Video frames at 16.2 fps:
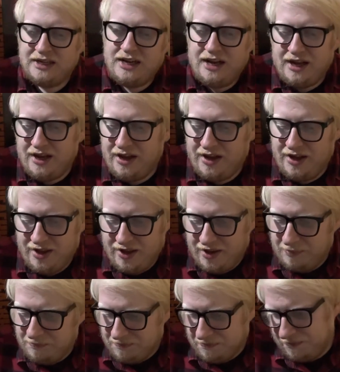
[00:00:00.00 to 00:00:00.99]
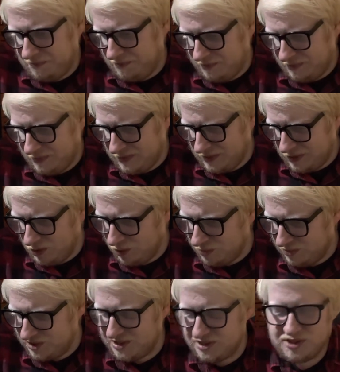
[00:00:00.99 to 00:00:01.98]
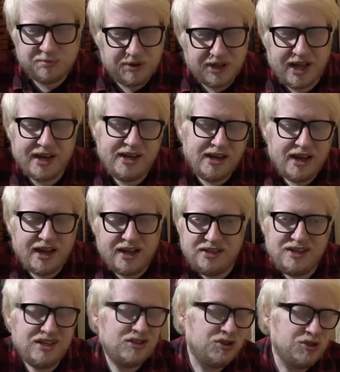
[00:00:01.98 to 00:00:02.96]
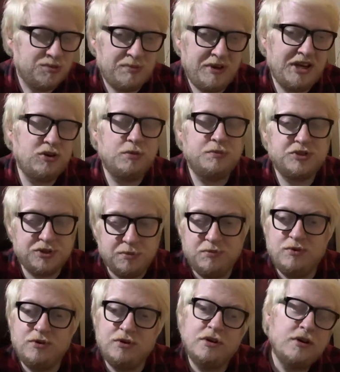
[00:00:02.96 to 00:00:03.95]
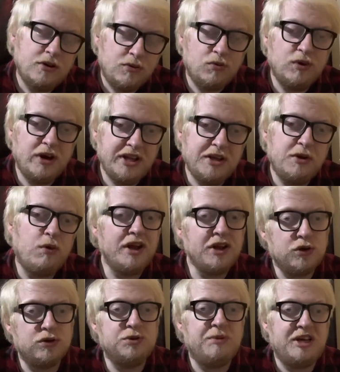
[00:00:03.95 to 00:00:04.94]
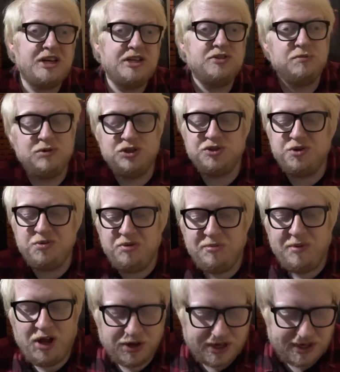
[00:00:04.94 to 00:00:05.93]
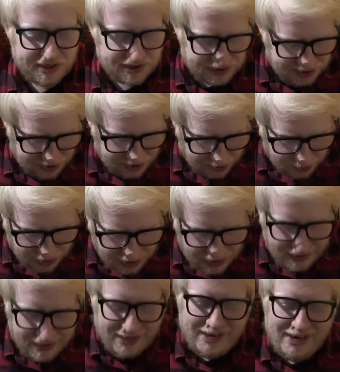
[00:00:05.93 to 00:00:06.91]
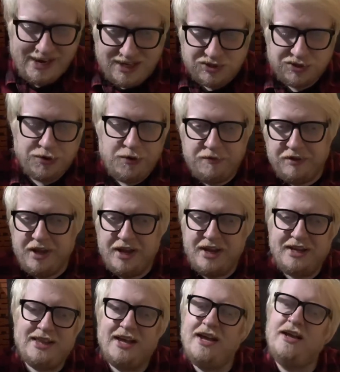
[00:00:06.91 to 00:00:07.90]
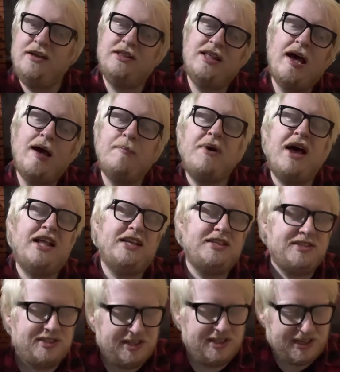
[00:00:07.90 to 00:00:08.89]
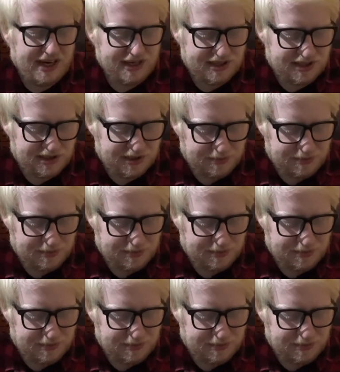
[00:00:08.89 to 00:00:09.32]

comes into play and you can just pick up some really quite good beers from the supermarket. So it's sort of like that balancing act.